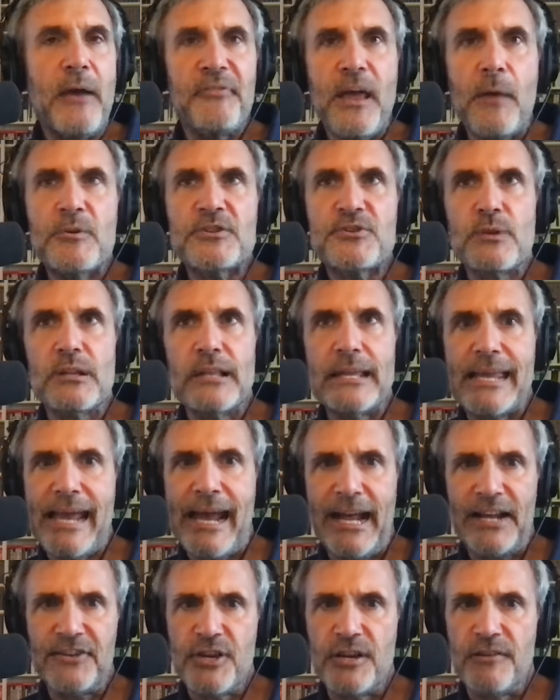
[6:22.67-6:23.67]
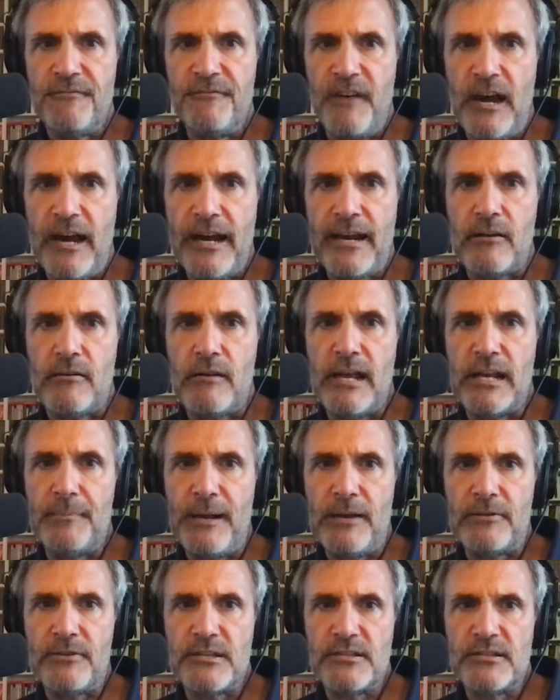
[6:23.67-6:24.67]
that that was really catching
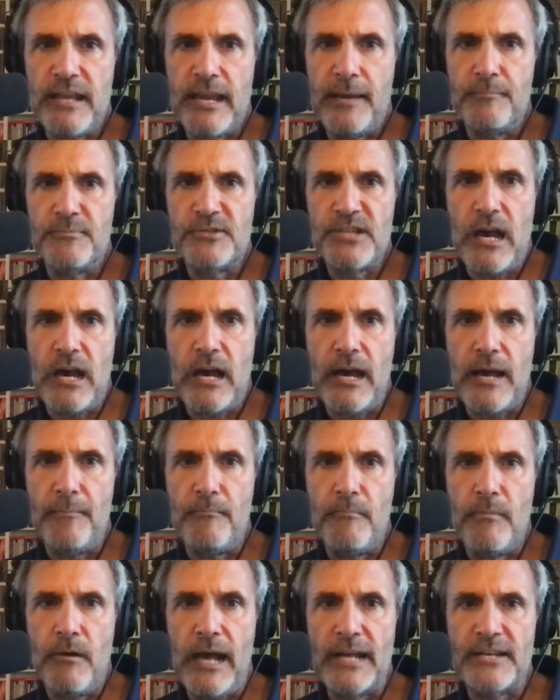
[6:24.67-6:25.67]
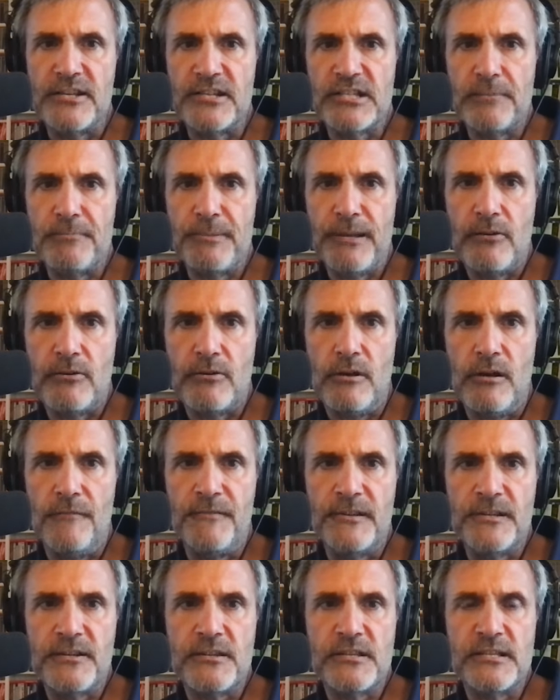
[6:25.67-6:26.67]
fire at about the same time I
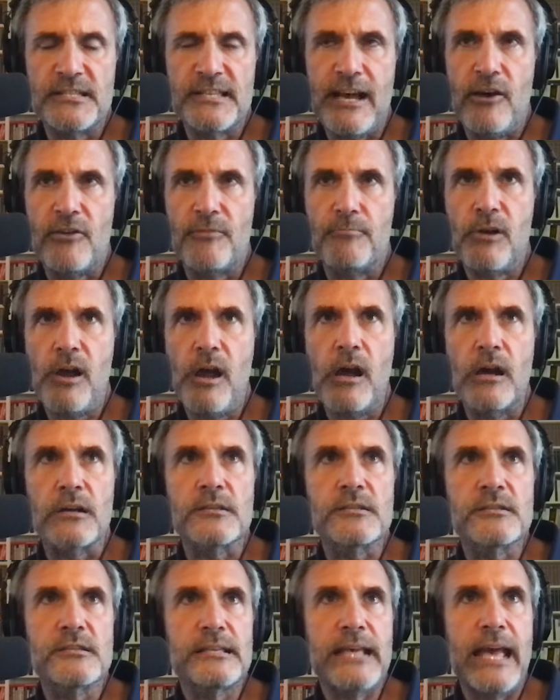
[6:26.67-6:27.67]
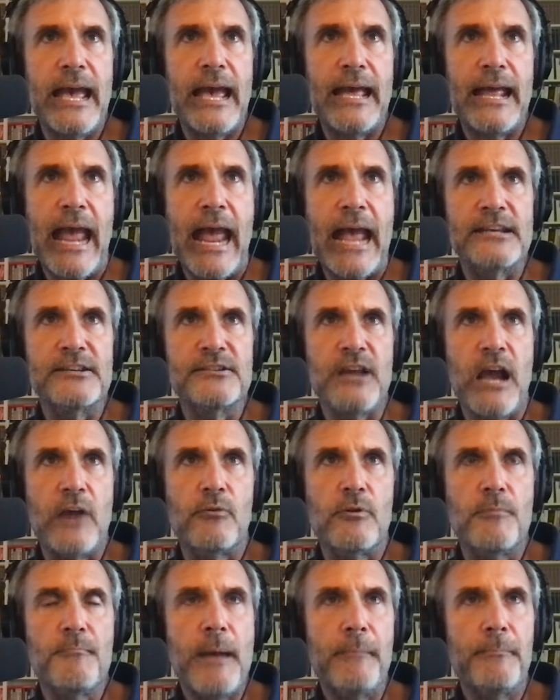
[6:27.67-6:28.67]
disappeared off into the South Bronx, and,
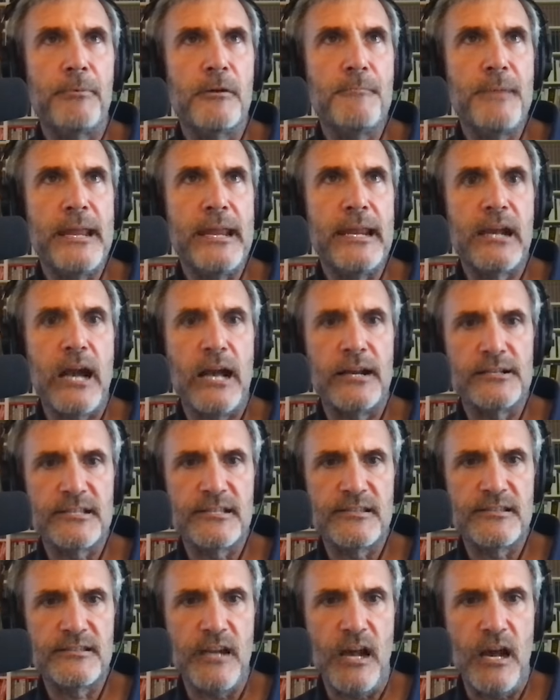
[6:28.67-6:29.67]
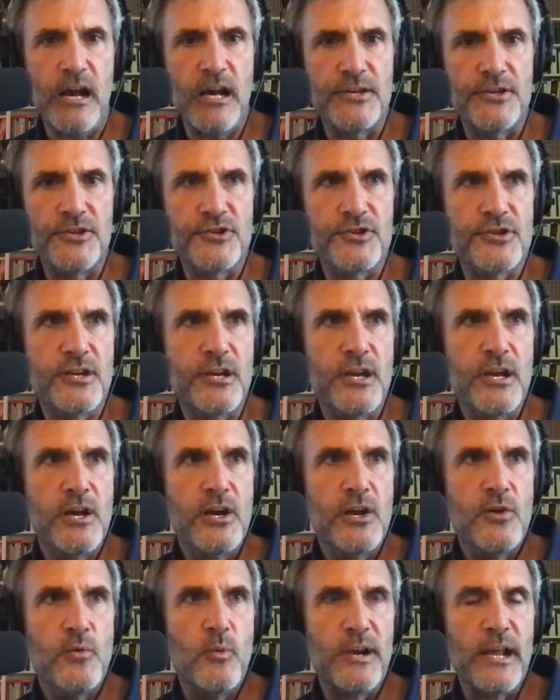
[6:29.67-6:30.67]
and I remember being kind of
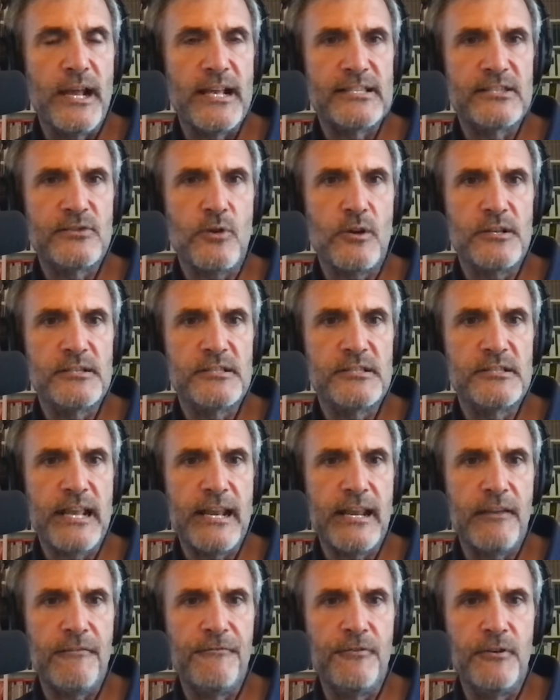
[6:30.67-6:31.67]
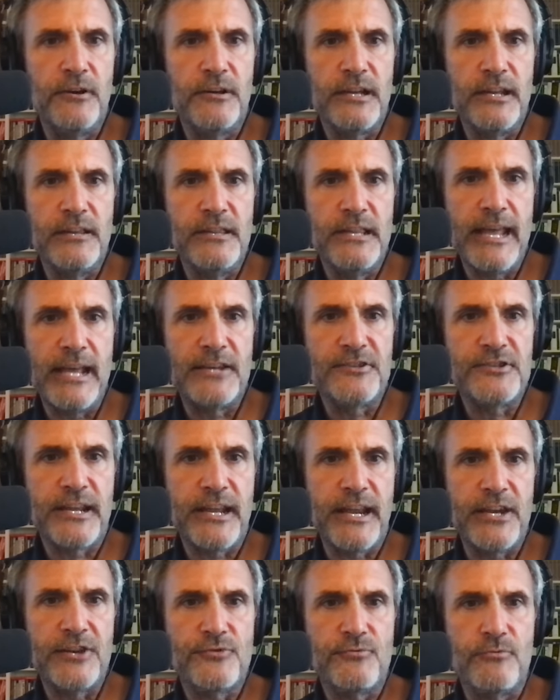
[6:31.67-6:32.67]
stunned when I started setting foot in
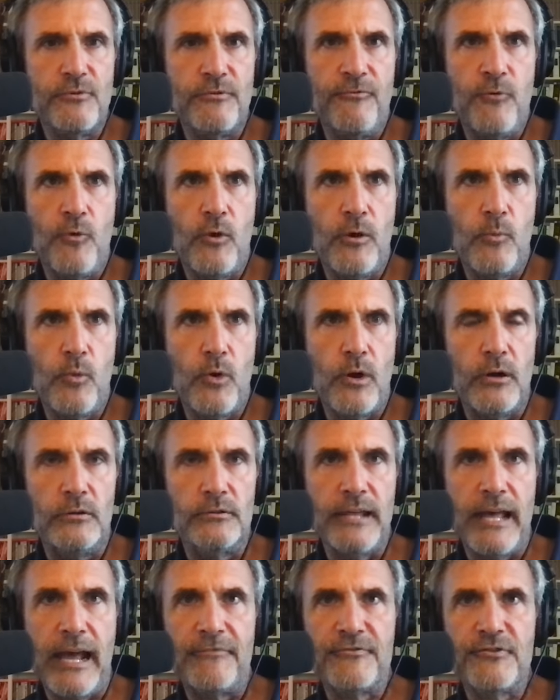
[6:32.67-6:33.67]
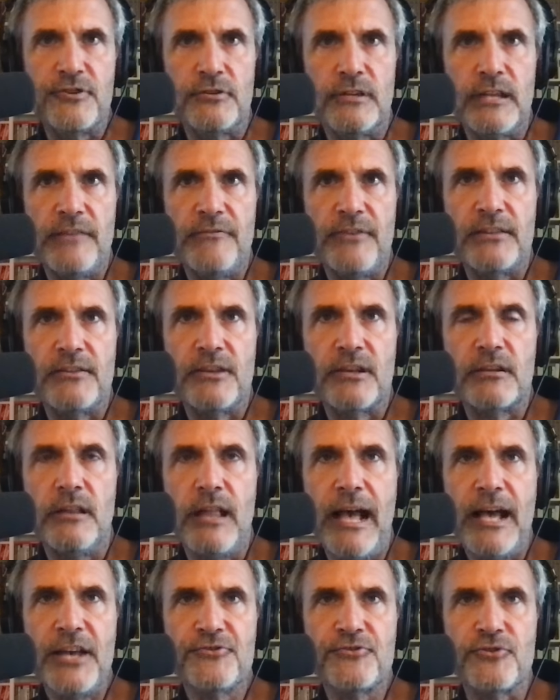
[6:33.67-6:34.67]
the education reform world after
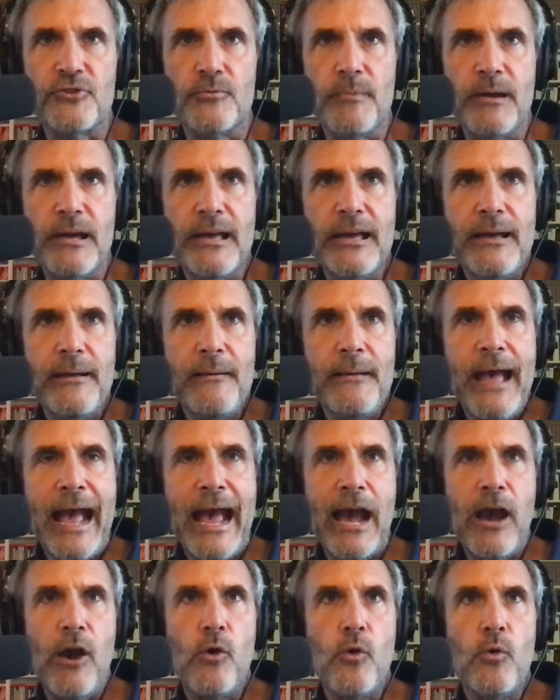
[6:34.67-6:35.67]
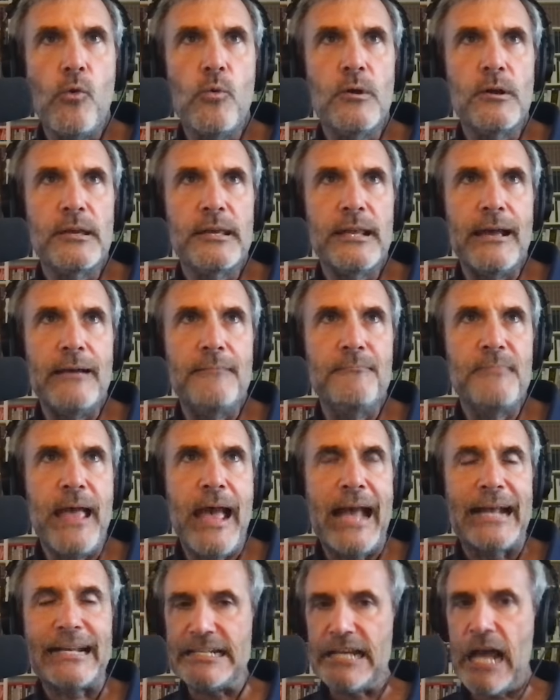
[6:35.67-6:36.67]
leaving the classroom, how
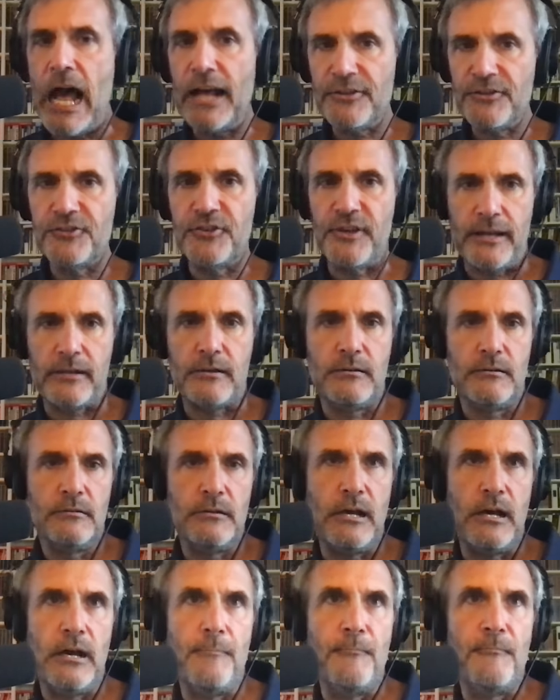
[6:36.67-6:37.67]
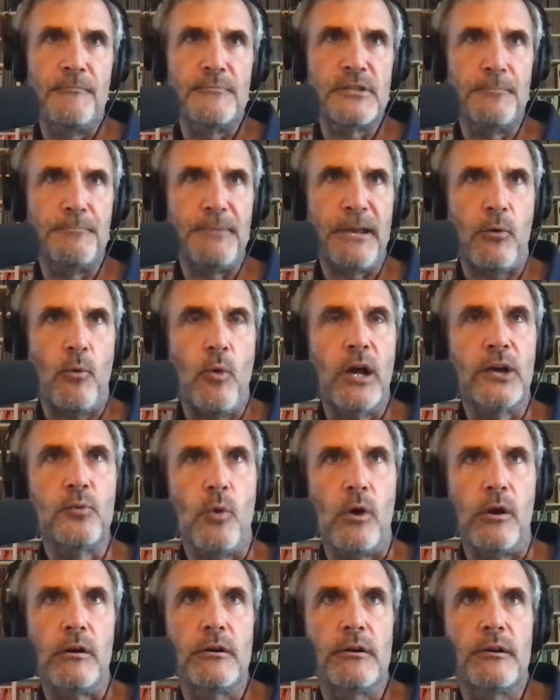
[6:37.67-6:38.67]
agnostic, um, to pick
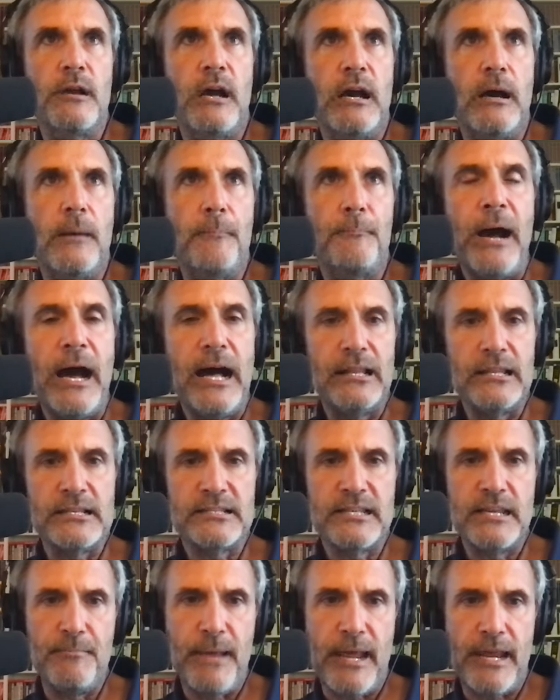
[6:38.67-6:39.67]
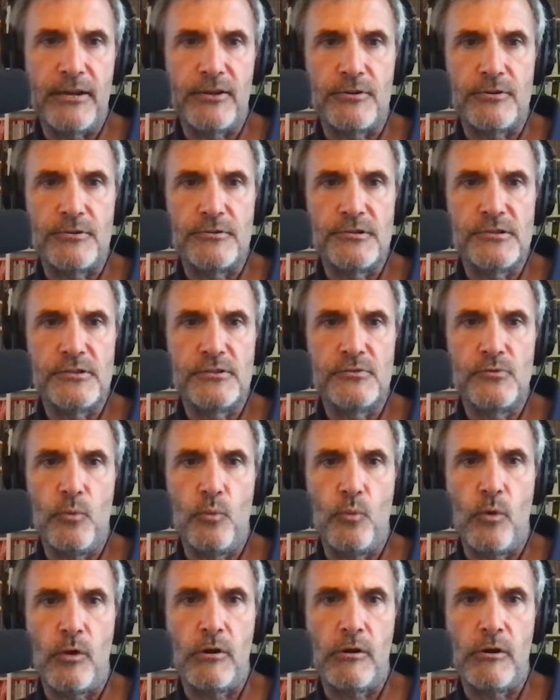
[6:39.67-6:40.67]
one word, uh,
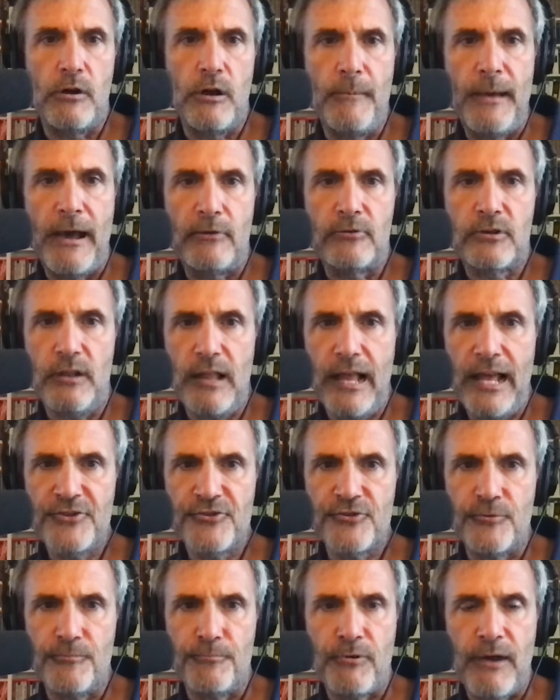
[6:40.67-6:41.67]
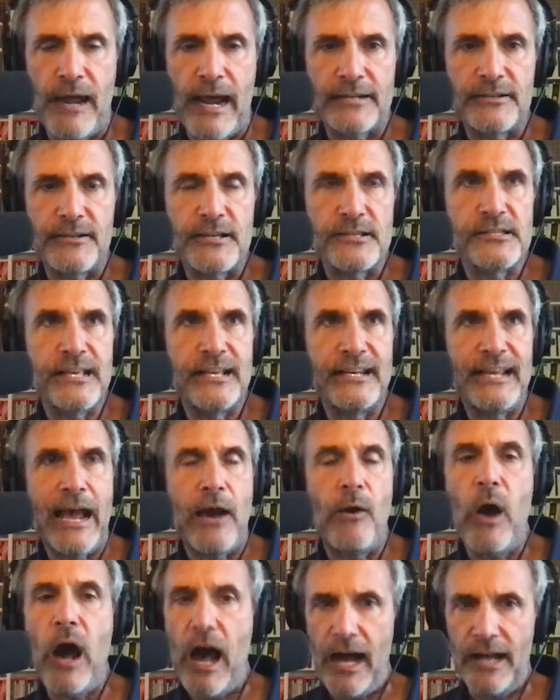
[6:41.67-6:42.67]
policymakers were about classroom
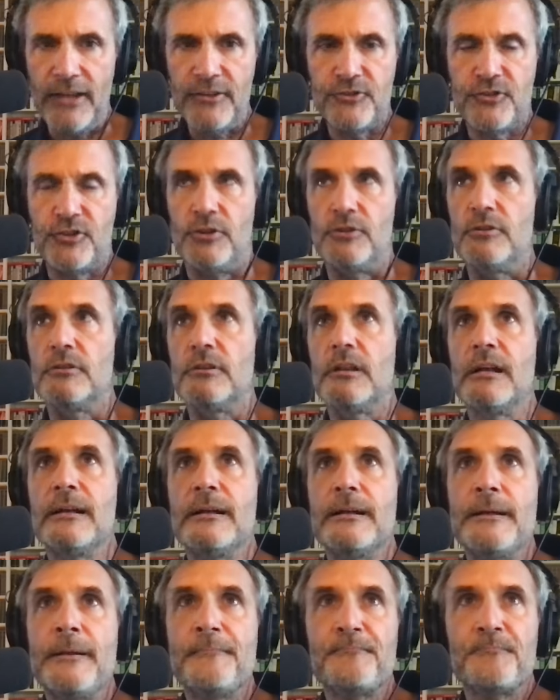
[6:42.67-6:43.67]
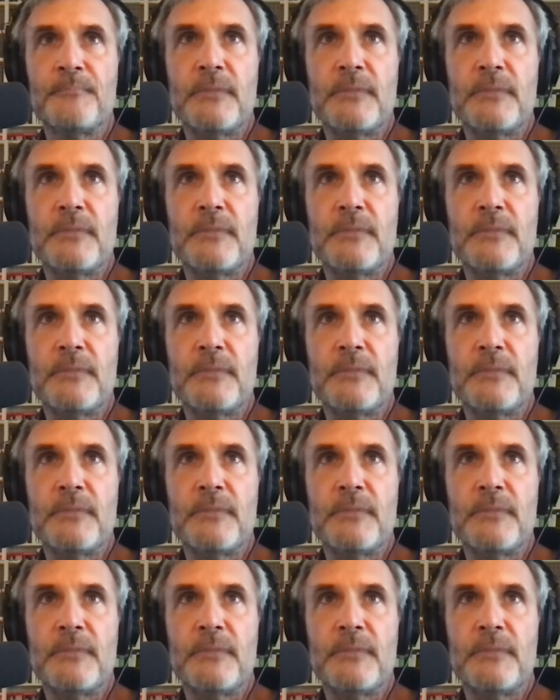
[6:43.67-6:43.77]
practice and how hostile